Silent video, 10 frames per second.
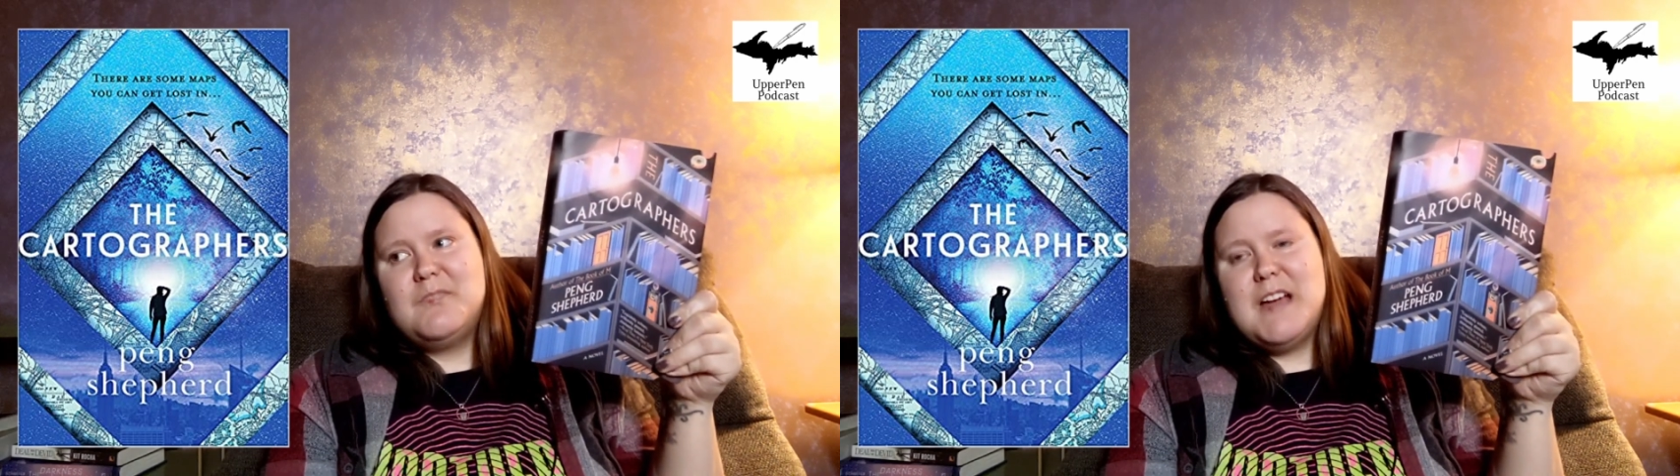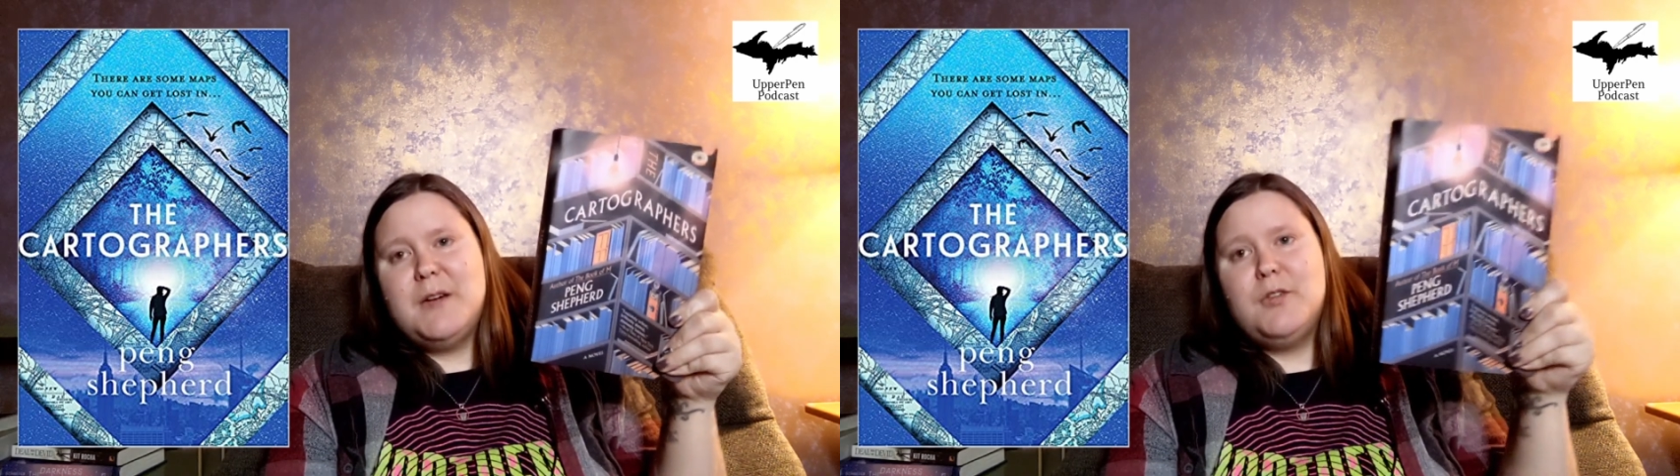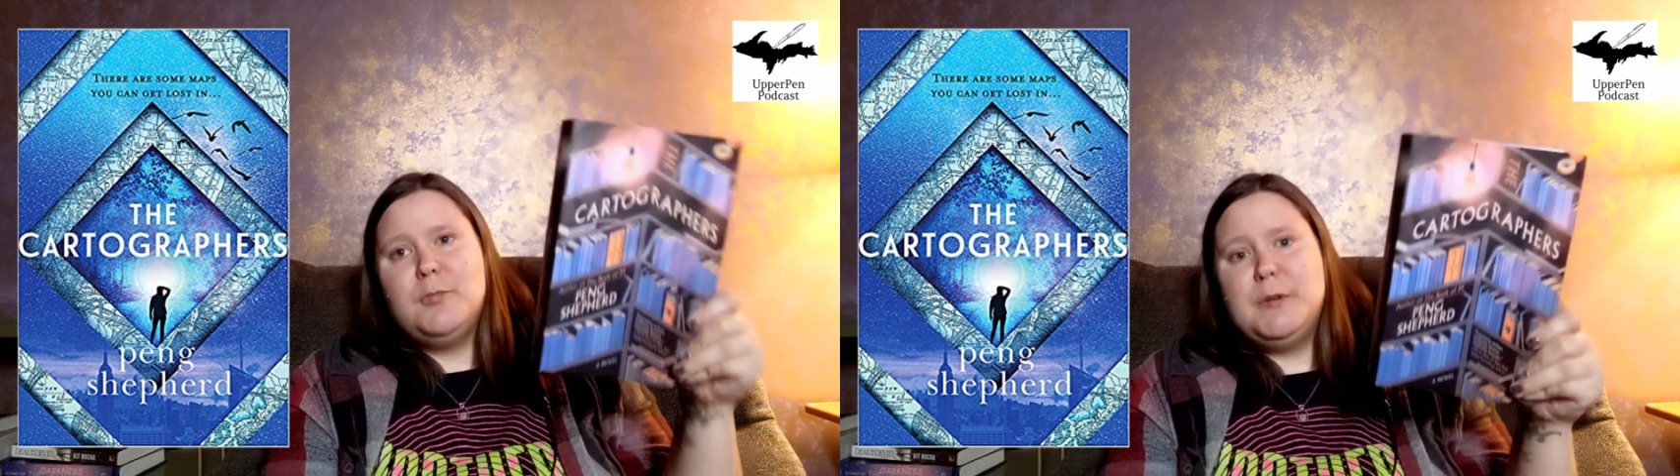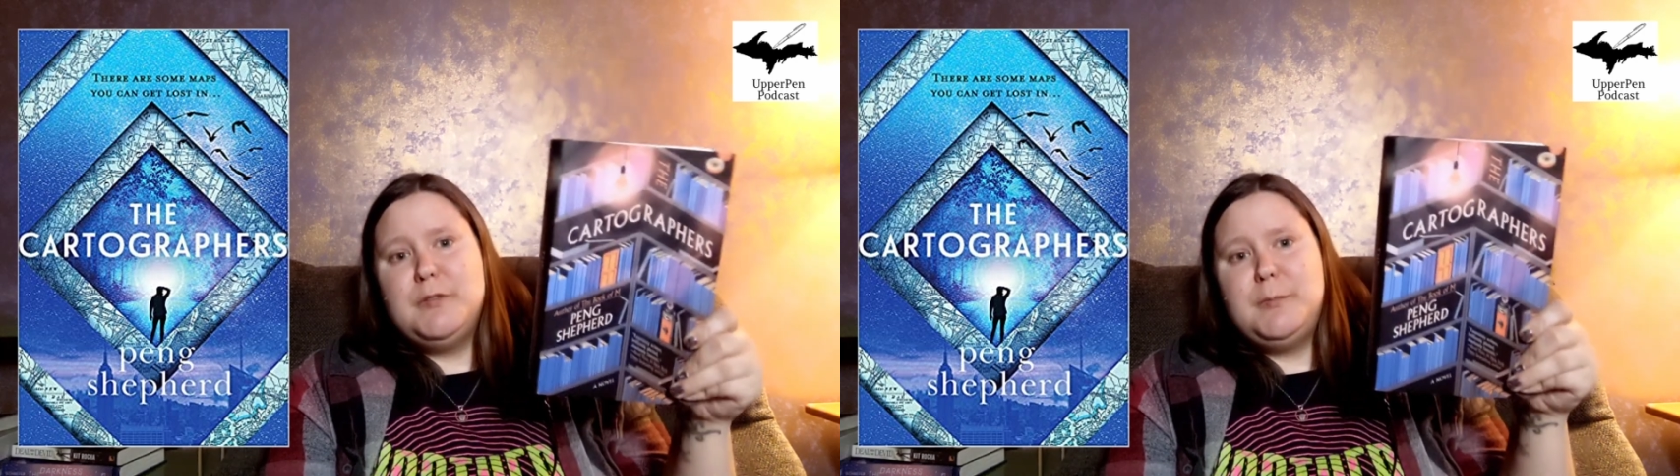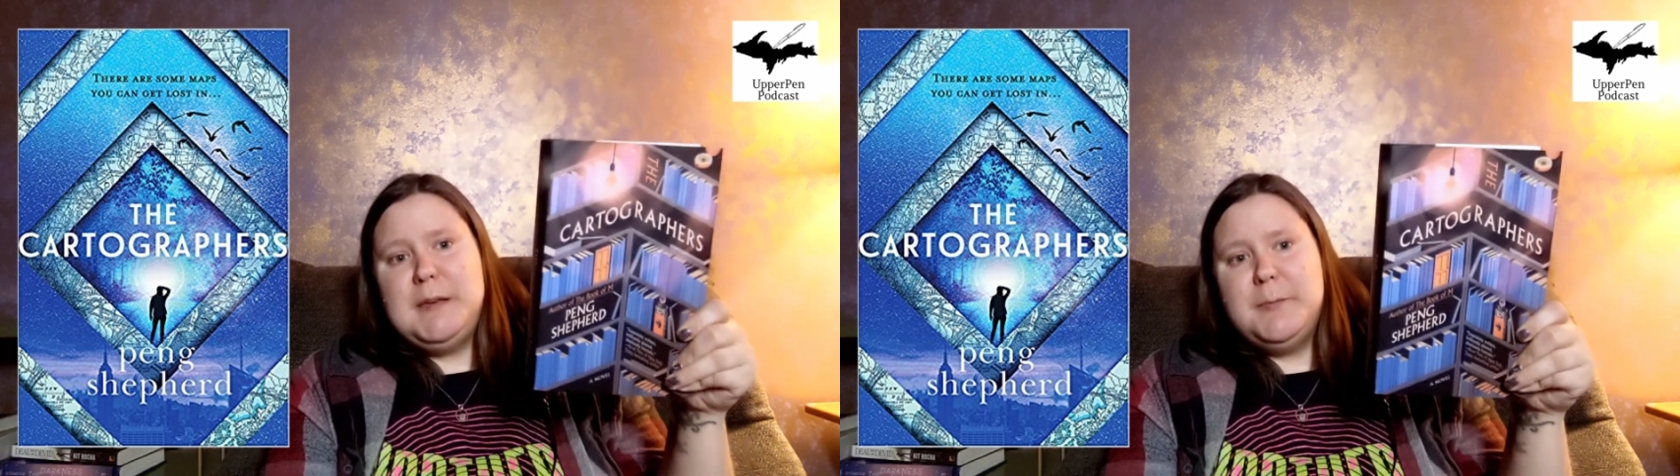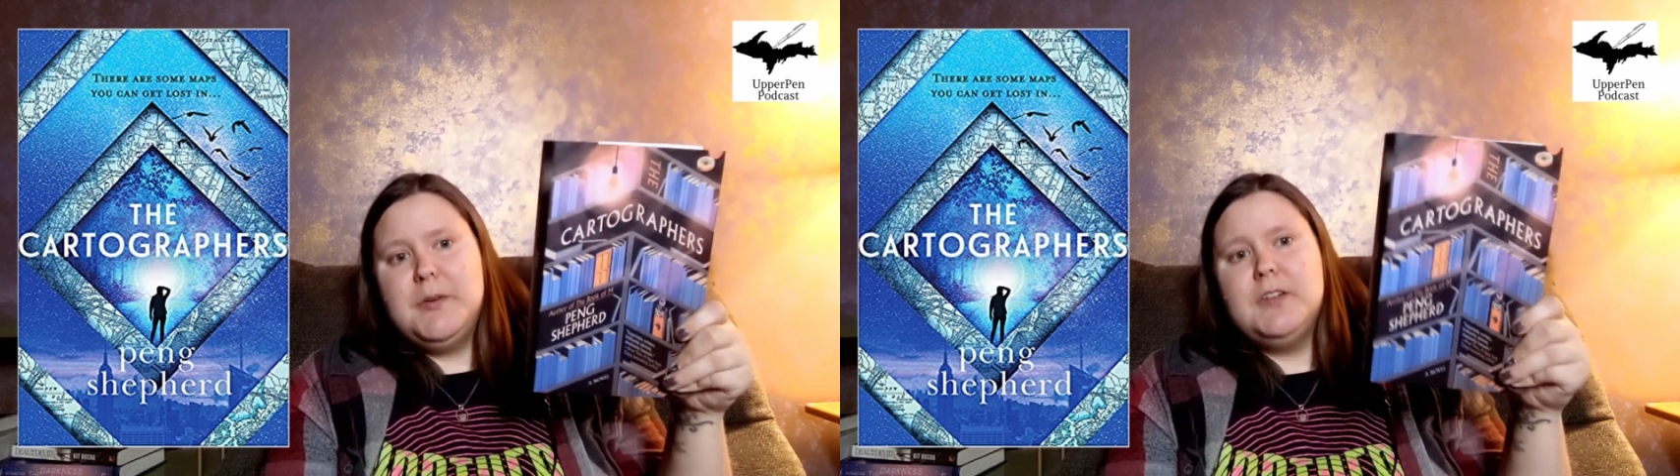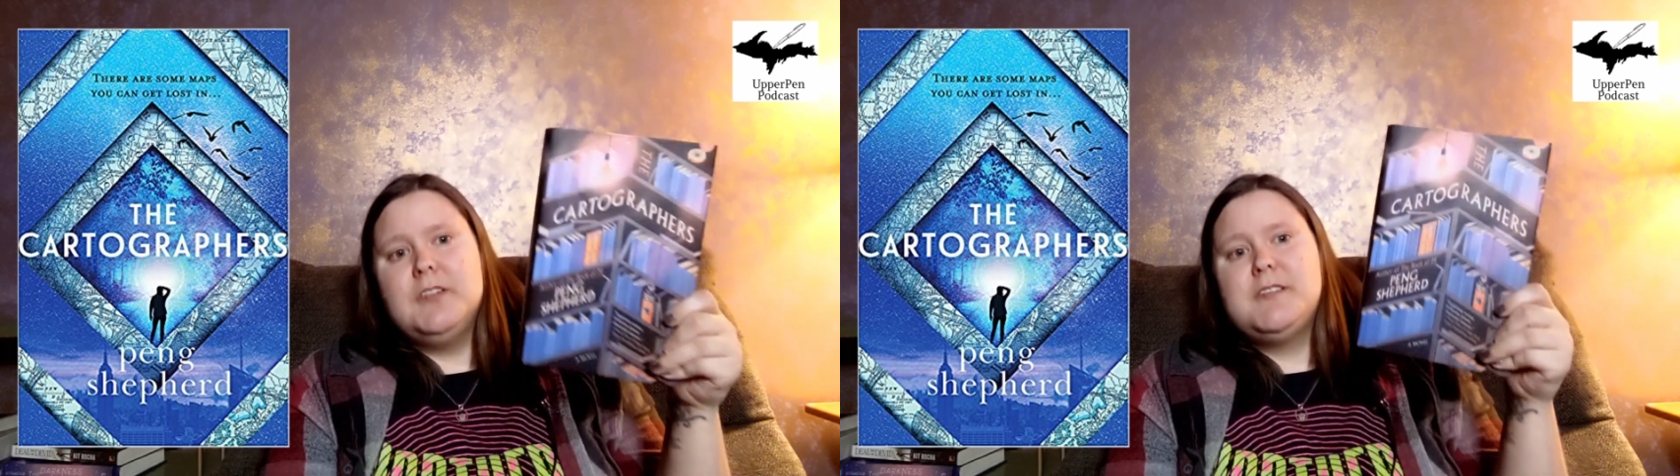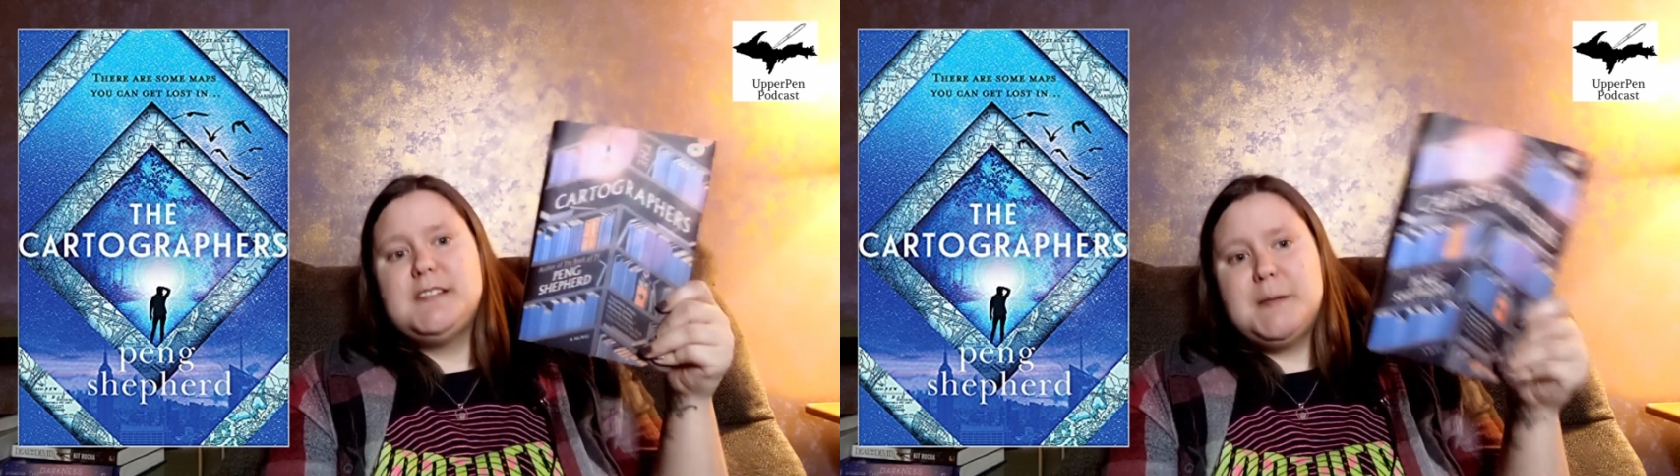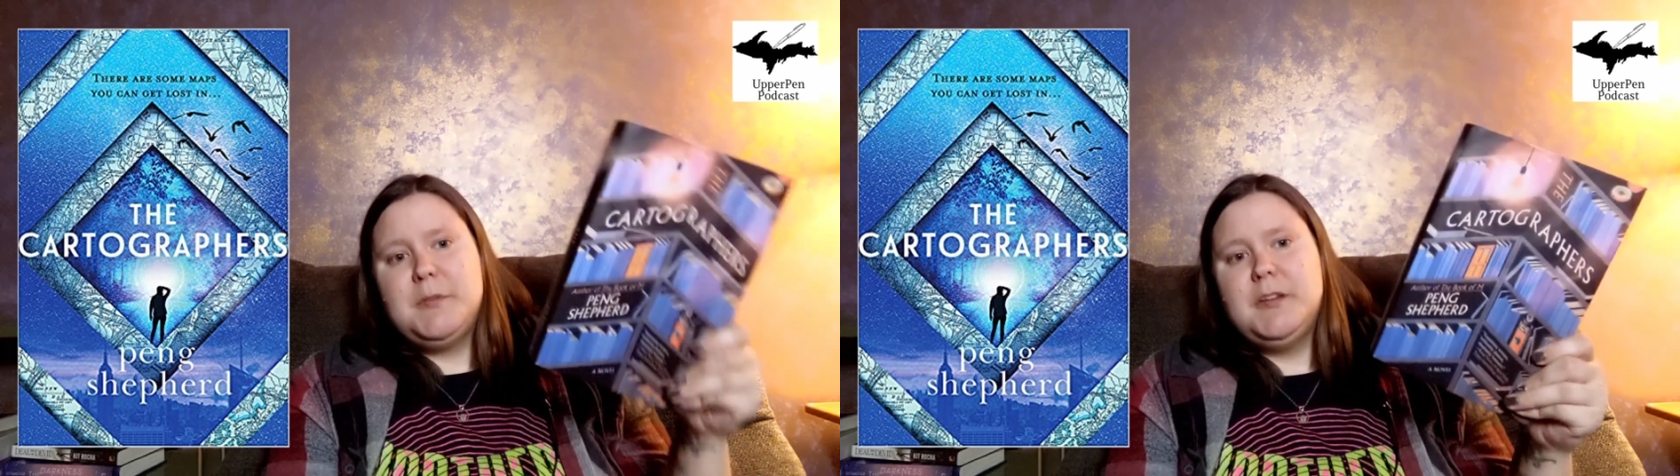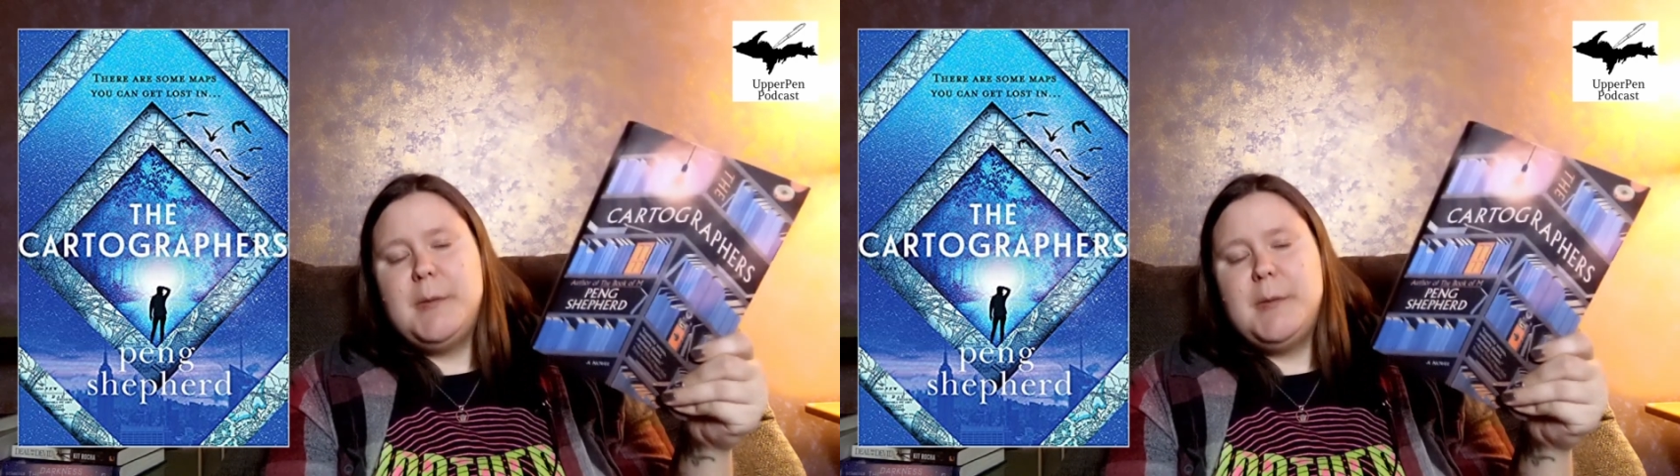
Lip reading: a group of people stumble